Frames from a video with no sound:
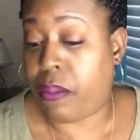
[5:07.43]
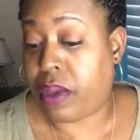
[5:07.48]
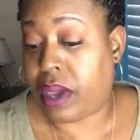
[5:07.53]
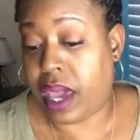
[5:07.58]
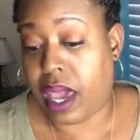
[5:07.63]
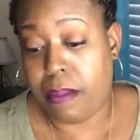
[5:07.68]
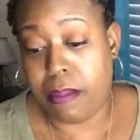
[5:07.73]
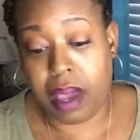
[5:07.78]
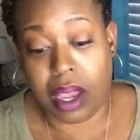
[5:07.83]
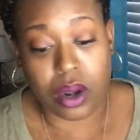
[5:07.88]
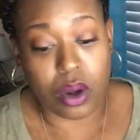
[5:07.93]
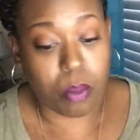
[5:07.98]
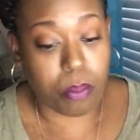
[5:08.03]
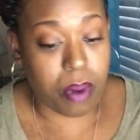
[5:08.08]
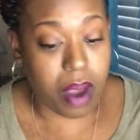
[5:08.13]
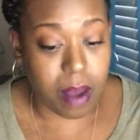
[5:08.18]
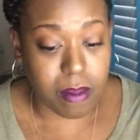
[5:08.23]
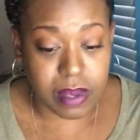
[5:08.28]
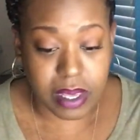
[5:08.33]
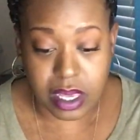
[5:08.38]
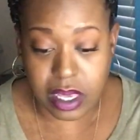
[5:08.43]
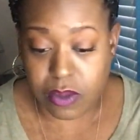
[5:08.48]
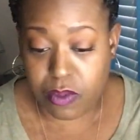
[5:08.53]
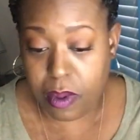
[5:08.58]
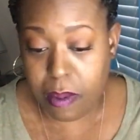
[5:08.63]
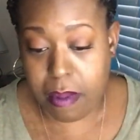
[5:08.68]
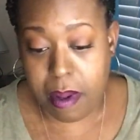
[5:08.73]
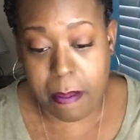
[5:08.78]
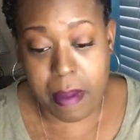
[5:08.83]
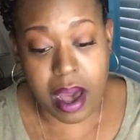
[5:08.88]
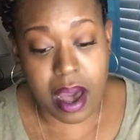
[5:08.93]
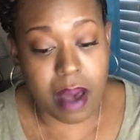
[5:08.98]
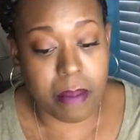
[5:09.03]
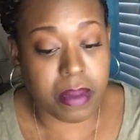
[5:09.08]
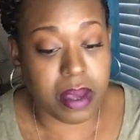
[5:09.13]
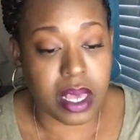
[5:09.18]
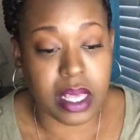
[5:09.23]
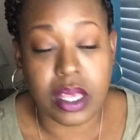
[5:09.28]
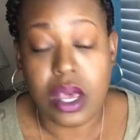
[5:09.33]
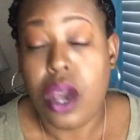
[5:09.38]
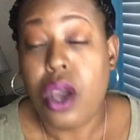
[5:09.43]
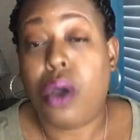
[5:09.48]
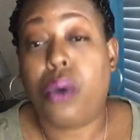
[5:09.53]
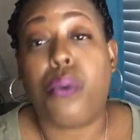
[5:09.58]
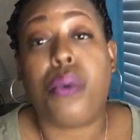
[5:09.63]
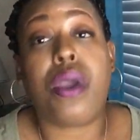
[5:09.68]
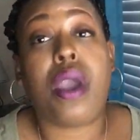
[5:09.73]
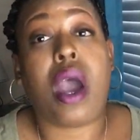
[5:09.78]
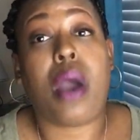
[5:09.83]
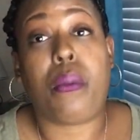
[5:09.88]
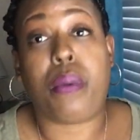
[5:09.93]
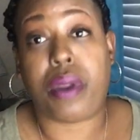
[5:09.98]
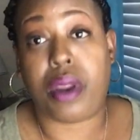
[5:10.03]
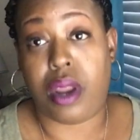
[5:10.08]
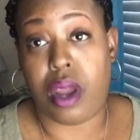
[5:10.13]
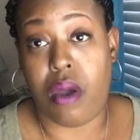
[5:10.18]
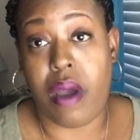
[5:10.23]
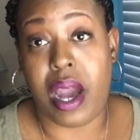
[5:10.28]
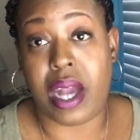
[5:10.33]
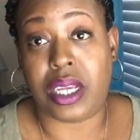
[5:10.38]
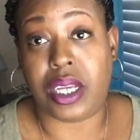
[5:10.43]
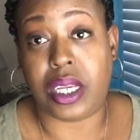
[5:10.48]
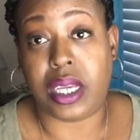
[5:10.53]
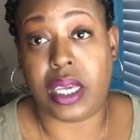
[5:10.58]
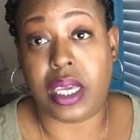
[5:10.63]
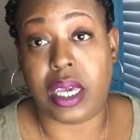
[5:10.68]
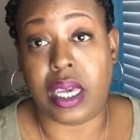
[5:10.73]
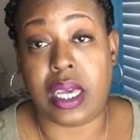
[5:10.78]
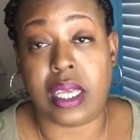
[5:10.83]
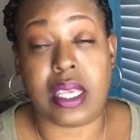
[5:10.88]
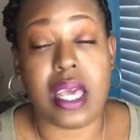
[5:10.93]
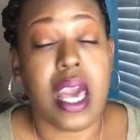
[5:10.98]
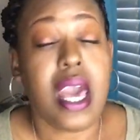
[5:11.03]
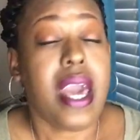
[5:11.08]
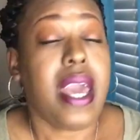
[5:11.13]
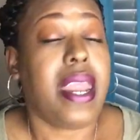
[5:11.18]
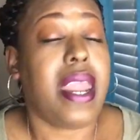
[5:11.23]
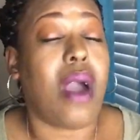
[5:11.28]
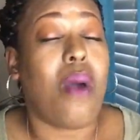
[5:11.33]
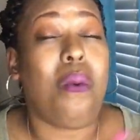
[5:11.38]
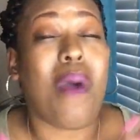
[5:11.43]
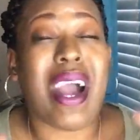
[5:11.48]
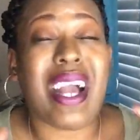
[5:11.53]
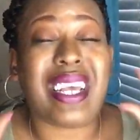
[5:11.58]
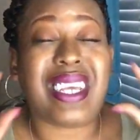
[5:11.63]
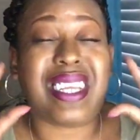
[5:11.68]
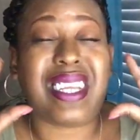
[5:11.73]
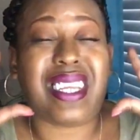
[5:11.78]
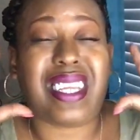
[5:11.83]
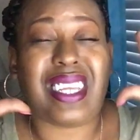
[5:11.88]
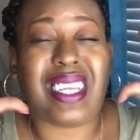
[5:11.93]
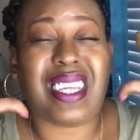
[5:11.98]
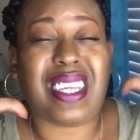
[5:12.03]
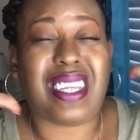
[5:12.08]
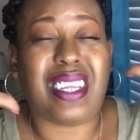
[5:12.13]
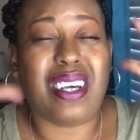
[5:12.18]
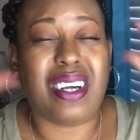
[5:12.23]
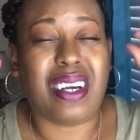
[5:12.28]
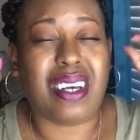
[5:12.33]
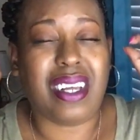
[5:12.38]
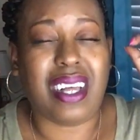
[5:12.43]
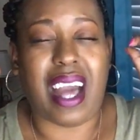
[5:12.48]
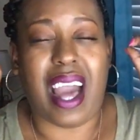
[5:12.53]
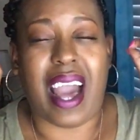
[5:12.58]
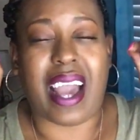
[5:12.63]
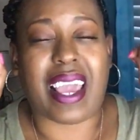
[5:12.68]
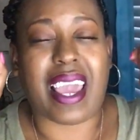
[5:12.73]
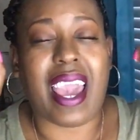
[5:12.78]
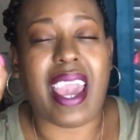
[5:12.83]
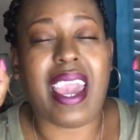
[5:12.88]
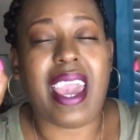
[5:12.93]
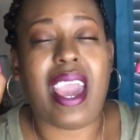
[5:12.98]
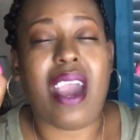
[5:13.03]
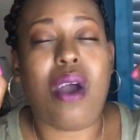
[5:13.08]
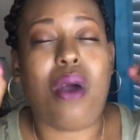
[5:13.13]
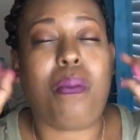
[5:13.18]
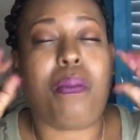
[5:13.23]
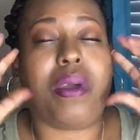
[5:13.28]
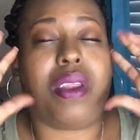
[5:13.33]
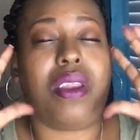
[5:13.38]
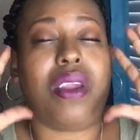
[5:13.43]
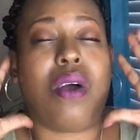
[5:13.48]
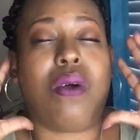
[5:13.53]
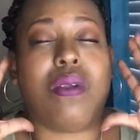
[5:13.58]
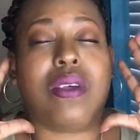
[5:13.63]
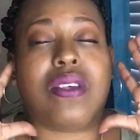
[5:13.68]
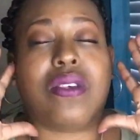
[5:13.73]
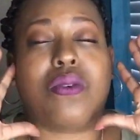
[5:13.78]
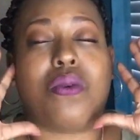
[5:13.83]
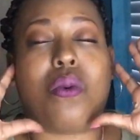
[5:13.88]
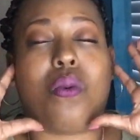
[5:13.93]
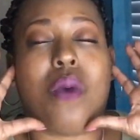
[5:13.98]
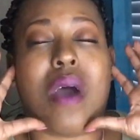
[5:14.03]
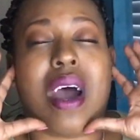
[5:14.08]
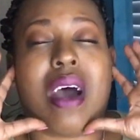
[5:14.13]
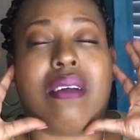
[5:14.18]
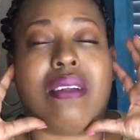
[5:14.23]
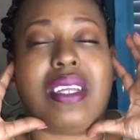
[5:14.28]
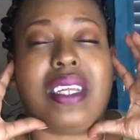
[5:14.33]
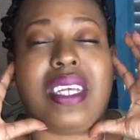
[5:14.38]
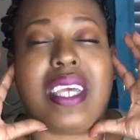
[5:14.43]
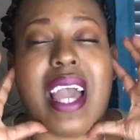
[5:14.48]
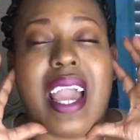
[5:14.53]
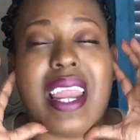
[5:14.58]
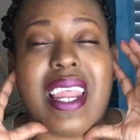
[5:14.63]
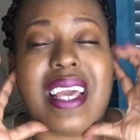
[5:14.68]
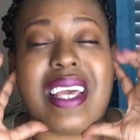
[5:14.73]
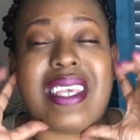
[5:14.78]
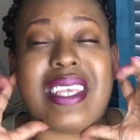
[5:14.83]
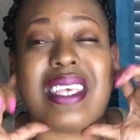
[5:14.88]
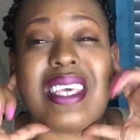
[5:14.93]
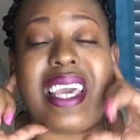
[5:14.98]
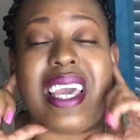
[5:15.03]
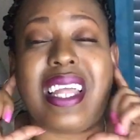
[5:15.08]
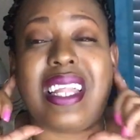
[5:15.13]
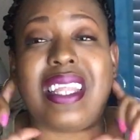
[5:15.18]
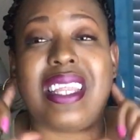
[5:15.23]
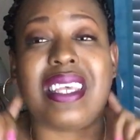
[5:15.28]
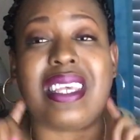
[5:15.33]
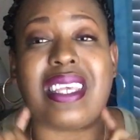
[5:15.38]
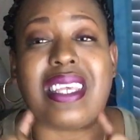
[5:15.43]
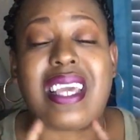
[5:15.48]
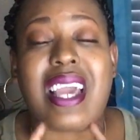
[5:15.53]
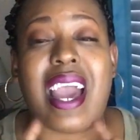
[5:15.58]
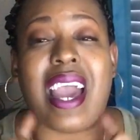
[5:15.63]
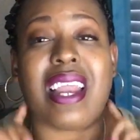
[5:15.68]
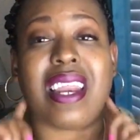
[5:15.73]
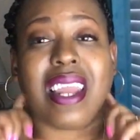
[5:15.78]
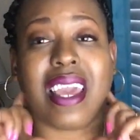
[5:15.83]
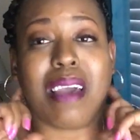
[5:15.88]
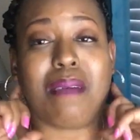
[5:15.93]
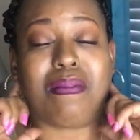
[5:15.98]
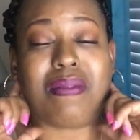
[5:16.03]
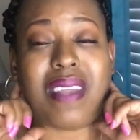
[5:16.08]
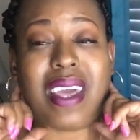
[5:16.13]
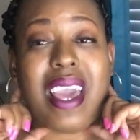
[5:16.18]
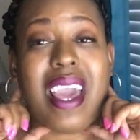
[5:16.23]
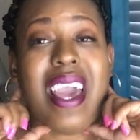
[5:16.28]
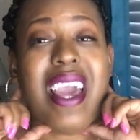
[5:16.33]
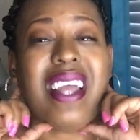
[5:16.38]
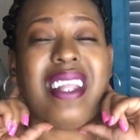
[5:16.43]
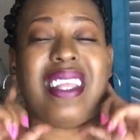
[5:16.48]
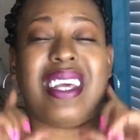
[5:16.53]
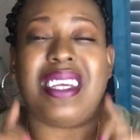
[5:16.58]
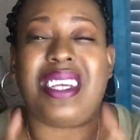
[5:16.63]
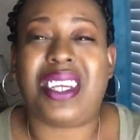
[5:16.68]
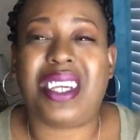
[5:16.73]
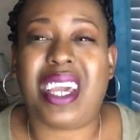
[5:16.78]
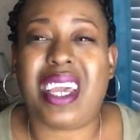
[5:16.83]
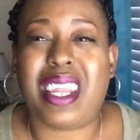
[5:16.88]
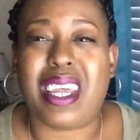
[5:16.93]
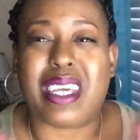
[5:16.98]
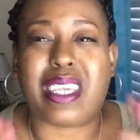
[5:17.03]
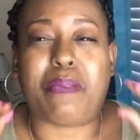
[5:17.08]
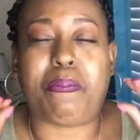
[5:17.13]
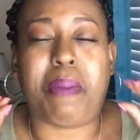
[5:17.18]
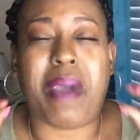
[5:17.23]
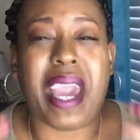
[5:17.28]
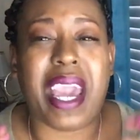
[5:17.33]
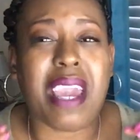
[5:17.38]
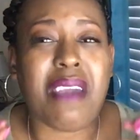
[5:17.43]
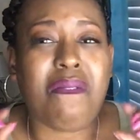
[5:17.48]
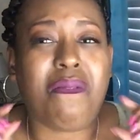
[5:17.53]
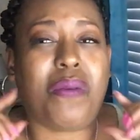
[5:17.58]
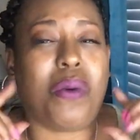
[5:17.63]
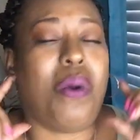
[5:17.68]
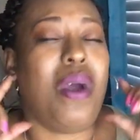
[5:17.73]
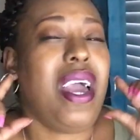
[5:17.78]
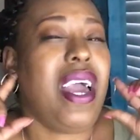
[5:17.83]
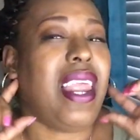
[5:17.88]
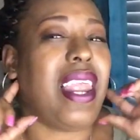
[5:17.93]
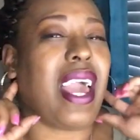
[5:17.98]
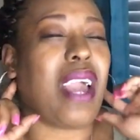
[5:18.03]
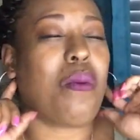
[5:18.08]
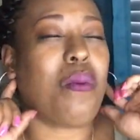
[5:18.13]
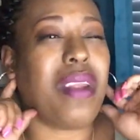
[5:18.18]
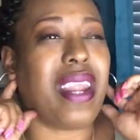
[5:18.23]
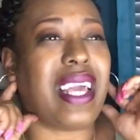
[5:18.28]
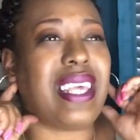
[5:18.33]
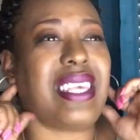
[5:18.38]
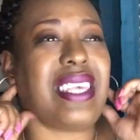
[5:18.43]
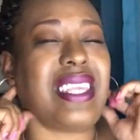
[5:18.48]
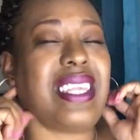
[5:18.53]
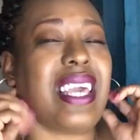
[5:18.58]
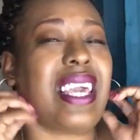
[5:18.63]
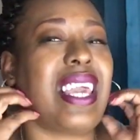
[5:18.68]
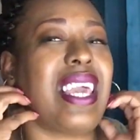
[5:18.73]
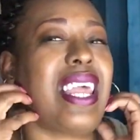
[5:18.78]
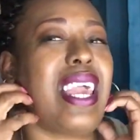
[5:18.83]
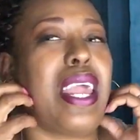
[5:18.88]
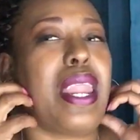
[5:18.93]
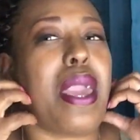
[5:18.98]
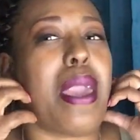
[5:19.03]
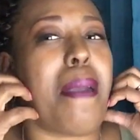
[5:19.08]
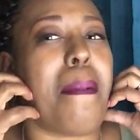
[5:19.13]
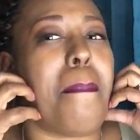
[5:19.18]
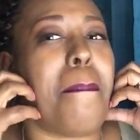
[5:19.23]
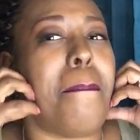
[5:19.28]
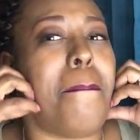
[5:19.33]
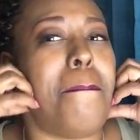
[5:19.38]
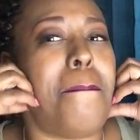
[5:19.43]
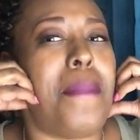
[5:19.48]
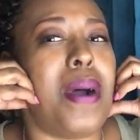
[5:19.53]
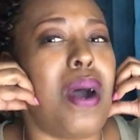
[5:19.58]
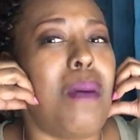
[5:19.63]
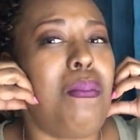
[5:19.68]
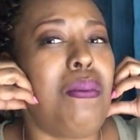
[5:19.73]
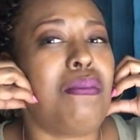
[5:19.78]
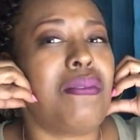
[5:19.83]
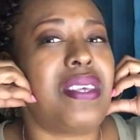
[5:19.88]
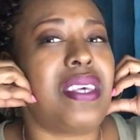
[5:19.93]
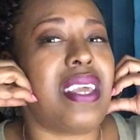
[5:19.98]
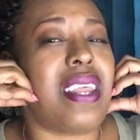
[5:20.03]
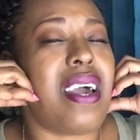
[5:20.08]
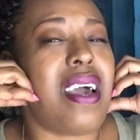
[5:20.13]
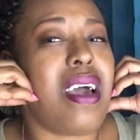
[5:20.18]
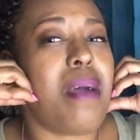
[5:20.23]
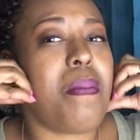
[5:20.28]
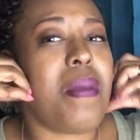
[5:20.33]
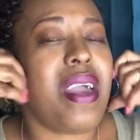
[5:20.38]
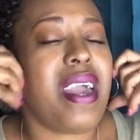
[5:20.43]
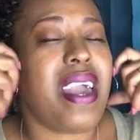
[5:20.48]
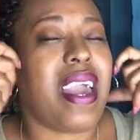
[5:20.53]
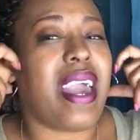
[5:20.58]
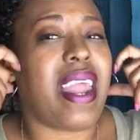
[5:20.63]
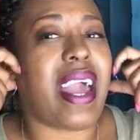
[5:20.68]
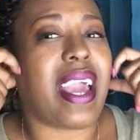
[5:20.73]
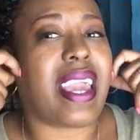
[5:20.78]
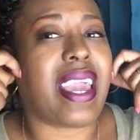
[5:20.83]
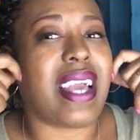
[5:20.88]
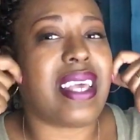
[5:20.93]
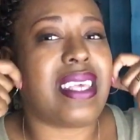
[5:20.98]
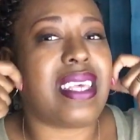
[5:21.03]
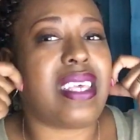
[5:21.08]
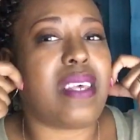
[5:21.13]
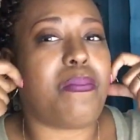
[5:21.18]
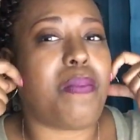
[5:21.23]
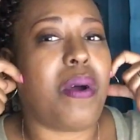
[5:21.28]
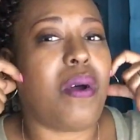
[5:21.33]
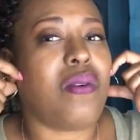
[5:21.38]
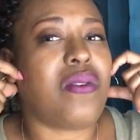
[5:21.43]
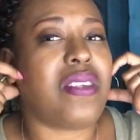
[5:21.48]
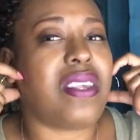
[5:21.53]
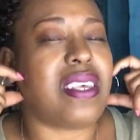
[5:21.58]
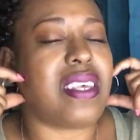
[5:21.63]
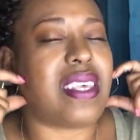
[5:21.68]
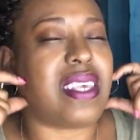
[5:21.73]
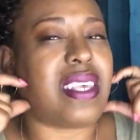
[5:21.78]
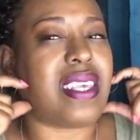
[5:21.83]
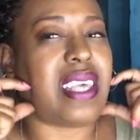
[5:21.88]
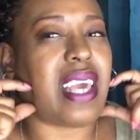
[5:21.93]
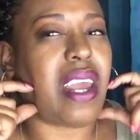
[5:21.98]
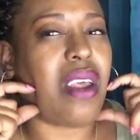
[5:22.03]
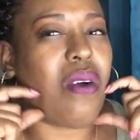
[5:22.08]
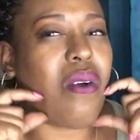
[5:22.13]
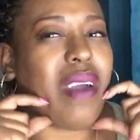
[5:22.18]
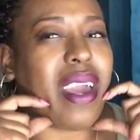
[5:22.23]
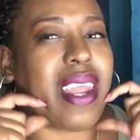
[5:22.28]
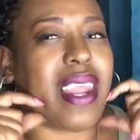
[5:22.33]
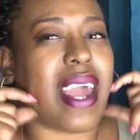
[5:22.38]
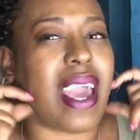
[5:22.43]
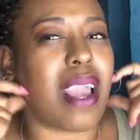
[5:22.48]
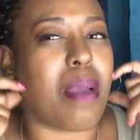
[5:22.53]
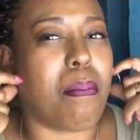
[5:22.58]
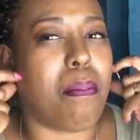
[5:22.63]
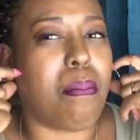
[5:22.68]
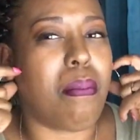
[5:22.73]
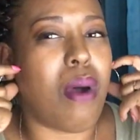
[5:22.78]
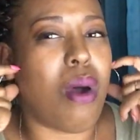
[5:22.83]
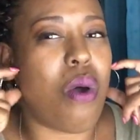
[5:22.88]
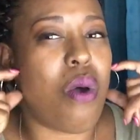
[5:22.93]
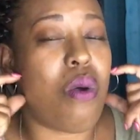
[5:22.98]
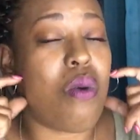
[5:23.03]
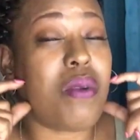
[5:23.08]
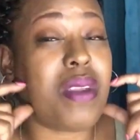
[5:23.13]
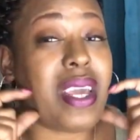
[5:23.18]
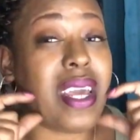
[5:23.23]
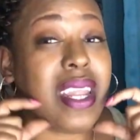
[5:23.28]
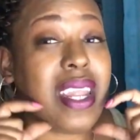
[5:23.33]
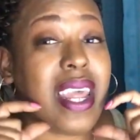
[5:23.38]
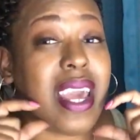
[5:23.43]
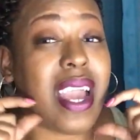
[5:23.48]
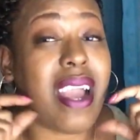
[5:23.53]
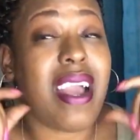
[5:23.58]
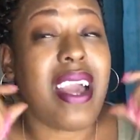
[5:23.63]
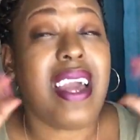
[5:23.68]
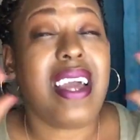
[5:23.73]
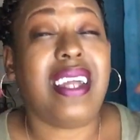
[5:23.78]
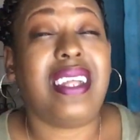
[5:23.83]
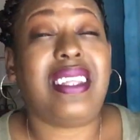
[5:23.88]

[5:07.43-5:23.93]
We can't make no promises with my mom because we already know how she is. Now, why I can't help but notice while China is getting this goddamn thing, the shit looks painful. Like when they stick it in, it bubbles it up, and I guess it's supposed to settle and like mold in there.